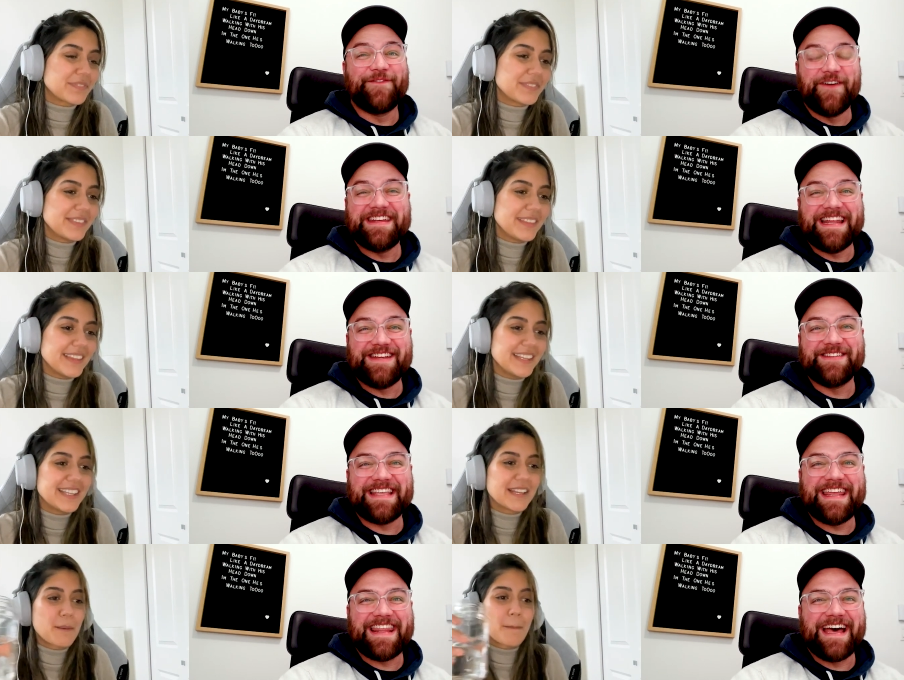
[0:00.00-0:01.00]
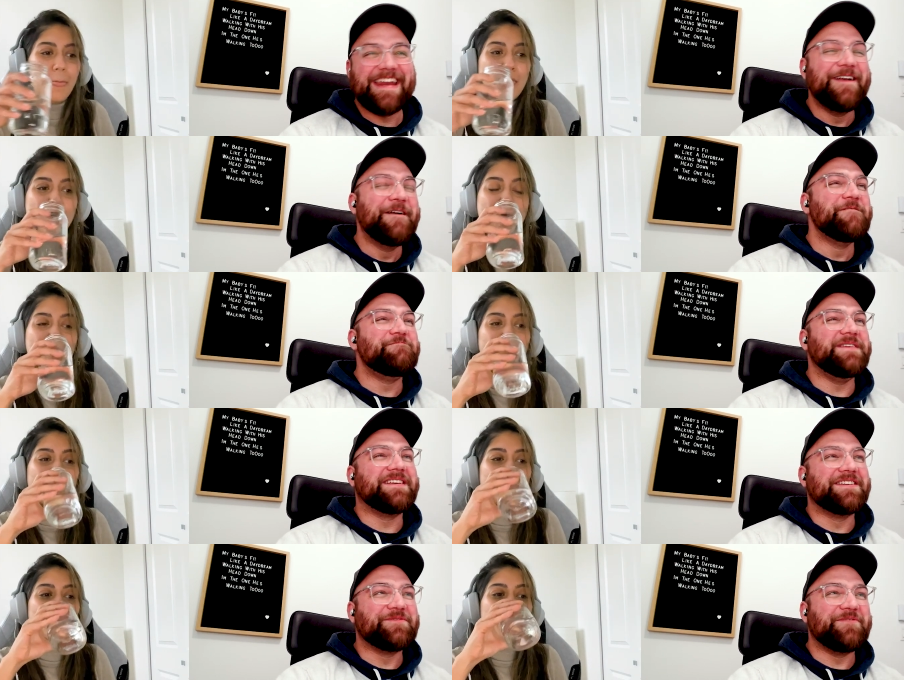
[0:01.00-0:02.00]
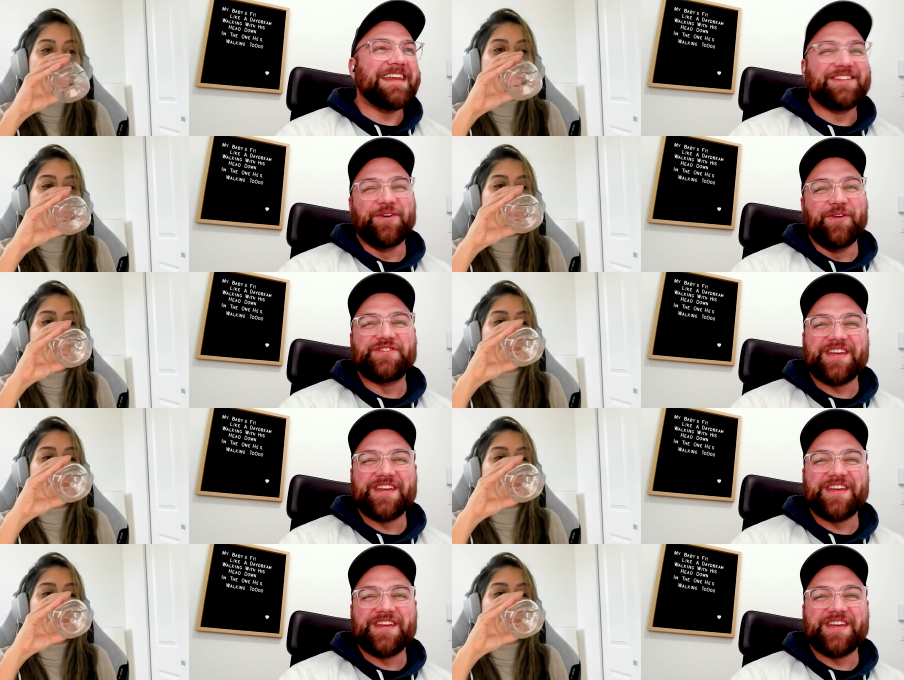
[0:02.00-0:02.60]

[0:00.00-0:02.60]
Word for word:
Speaker 1: funny that you say that because when I told